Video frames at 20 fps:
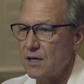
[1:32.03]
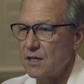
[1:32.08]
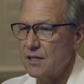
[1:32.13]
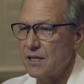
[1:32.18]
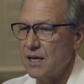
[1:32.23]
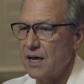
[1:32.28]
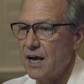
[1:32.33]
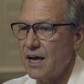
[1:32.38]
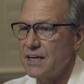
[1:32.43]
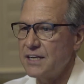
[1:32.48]

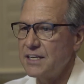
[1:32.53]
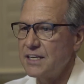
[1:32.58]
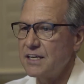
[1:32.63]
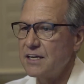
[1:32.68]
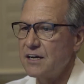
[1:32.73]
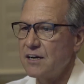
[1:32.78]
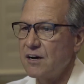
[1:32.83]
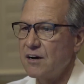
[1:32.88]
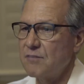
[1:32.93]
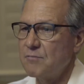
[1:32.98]
The
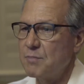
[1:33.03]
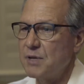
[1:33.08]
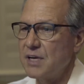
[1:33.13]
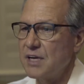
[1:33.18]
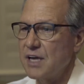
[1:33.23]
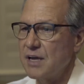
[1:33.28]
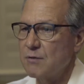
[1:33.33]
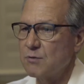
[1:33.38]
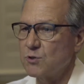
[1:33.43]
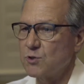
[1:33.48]
idea of
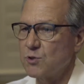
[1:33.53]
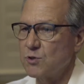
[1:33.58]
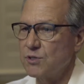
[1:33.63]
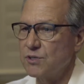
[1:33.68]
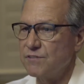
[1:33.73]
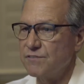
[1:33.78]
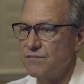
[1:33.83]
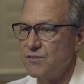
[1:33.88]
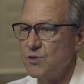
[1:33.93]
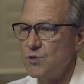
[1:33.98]
being able to
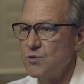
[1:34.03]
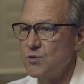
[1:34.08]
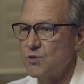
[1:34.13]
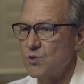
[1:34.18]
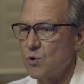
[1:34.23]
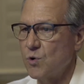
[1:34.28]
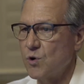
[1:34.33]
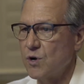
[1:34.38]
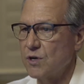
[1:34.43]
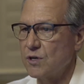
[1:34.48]
diffuse
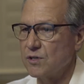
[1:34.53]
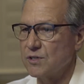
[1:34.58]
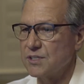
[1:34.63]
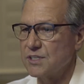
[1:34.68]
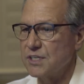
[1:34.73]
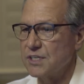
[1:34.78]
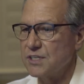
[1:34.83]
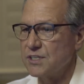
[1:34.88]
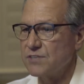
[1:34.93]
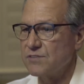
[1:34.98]

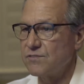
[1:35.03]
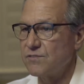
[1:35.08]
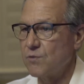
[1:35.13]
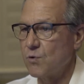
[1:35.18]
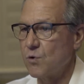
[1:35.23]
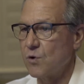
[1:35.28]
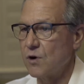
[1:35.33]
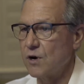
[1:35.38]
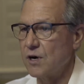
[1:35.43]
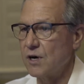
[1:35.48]
oils is
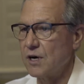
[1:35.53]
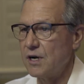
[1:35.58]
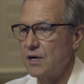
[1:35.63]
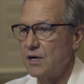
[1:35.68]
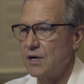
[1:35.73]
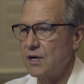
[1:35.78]
for